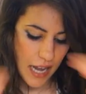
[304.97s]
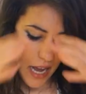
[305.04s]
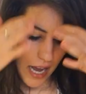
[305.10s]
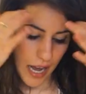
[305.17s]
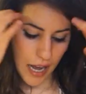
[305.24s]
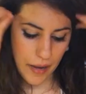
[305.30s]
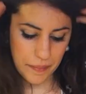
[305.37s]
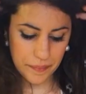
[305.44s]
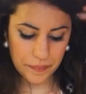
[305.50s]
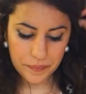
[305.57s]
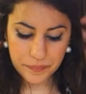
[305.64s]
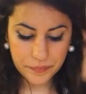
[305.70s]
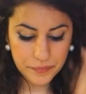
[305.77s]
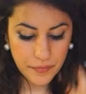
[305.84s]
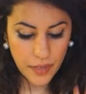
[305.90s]

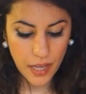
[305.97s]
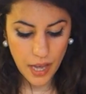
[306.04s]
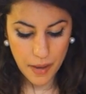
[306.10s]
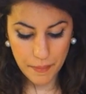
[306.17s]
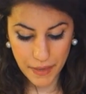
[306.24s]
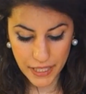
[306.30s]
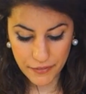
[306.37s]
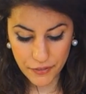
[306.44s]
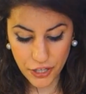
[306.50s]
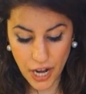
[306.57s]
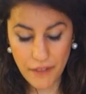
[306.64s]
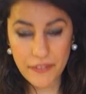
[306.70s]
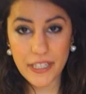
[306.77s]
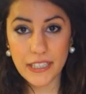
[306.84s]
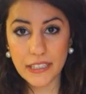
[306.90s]
But if you're
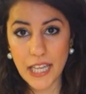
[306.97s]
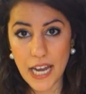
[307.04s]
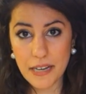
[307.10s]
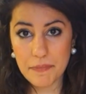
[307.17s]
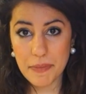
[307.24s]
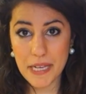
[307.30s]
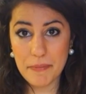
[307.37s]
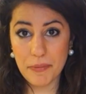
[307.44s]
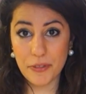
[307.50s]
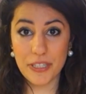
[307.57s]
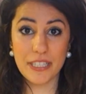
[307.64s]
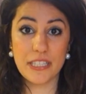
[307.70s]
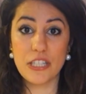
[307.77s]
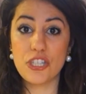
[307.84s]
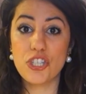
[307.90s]
having a lot of people,
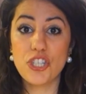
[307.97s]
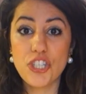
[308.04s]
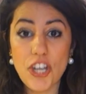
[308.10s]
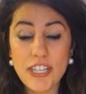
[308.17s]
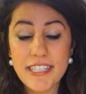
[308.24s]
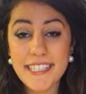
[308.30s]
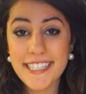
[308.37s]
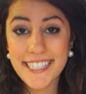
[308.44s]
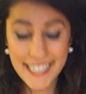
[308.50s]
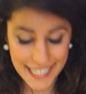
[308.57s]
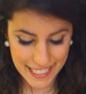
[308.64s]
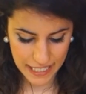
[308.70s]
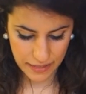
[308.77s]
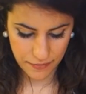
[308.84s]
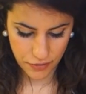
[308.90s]
this is just as
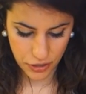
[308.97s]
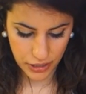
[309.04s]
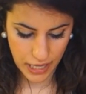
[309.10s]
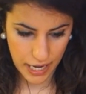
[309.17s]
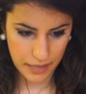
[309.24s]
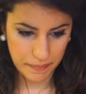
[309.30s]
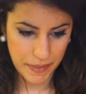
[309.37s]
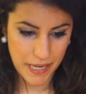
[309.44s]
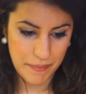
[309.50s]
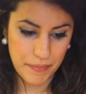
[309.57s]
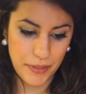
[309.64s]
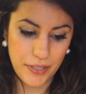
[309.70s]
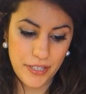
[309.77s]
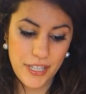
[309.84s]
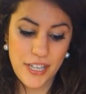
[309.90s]
easy for a lot of
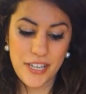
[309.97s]
people.